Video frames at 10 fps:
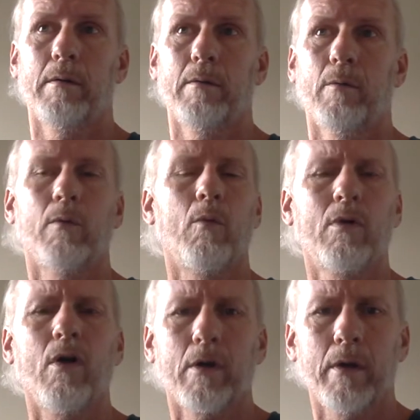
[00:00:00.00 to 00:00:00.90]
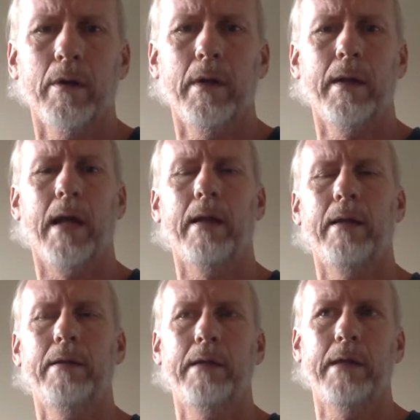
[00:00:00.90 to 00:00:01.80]
we'll call it, not in
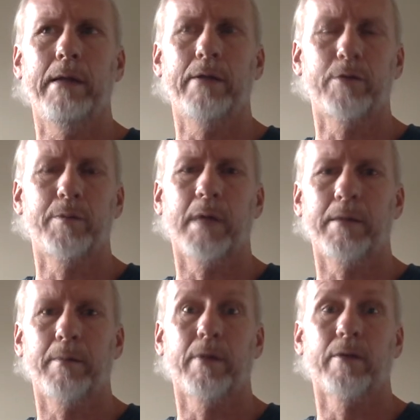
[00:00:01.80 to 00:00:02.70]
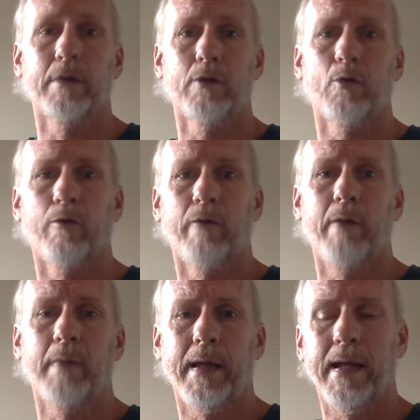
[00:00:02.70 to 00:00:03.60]
any disrespect, but the glorified
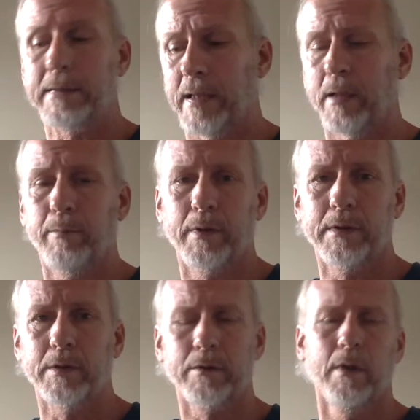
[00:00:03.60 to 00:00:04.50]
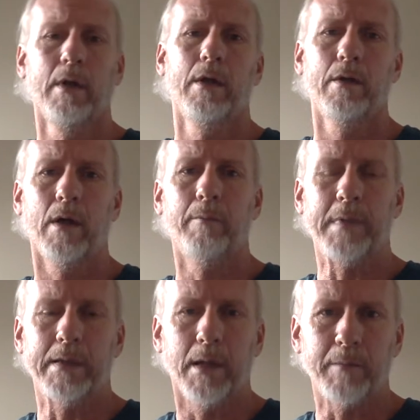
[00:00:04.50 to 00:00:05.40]
mechanics. They can put this
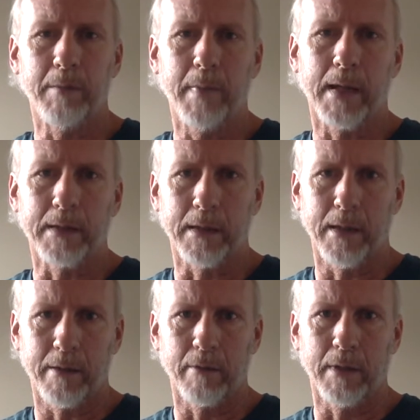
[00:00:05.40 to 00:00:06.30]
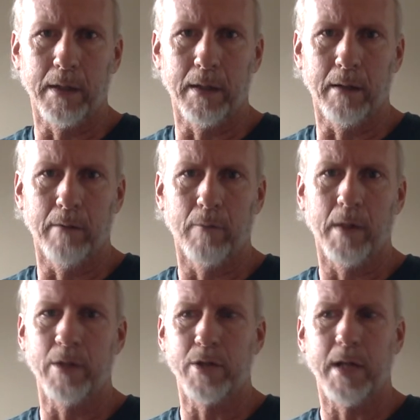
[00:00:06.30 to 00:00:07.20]
Humpty Dumpty back together again,
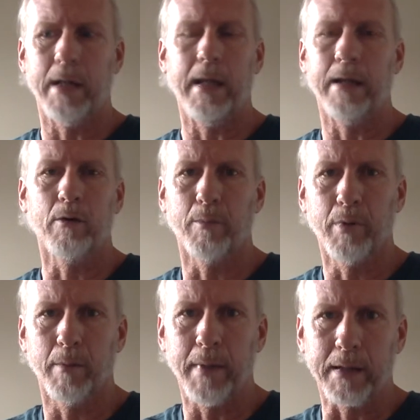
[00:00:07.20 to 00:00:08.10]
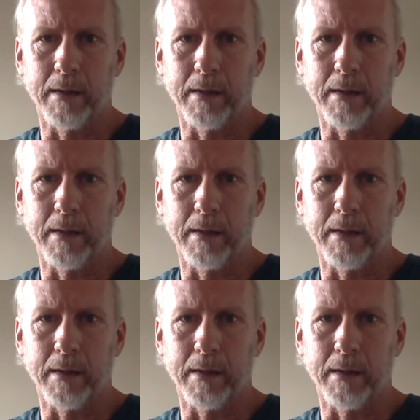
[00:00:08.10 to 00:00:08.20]
right? Chanting ain't going to put it back